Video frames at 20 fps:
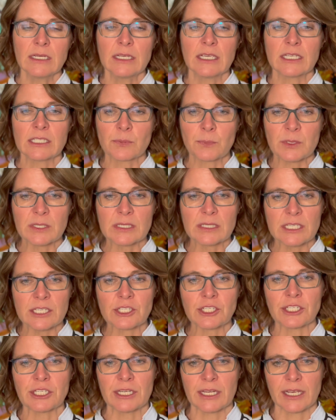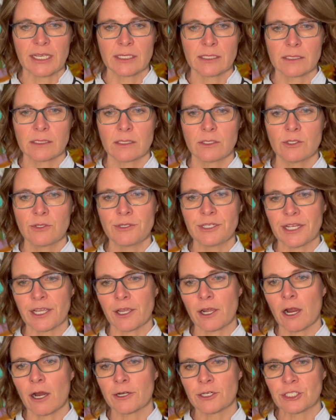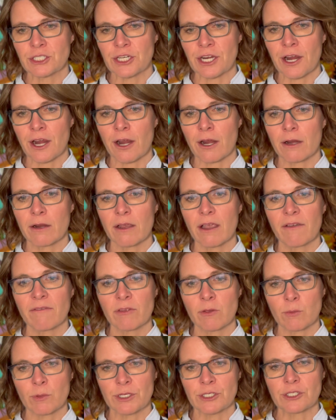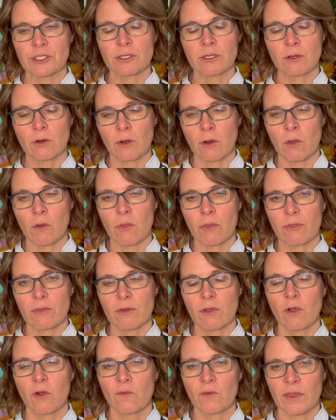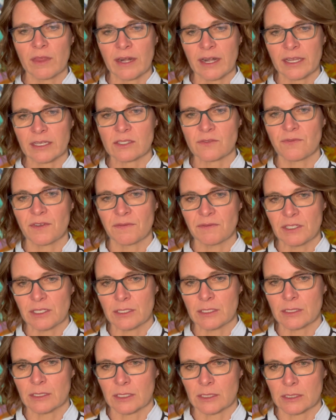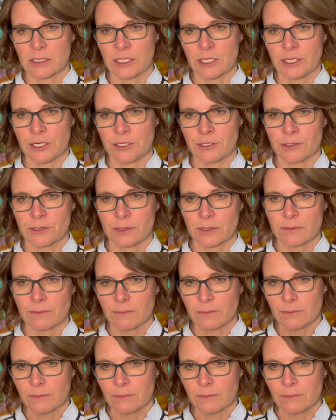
has positioned us to take our share of the regional growth over the next 50 to 60 years.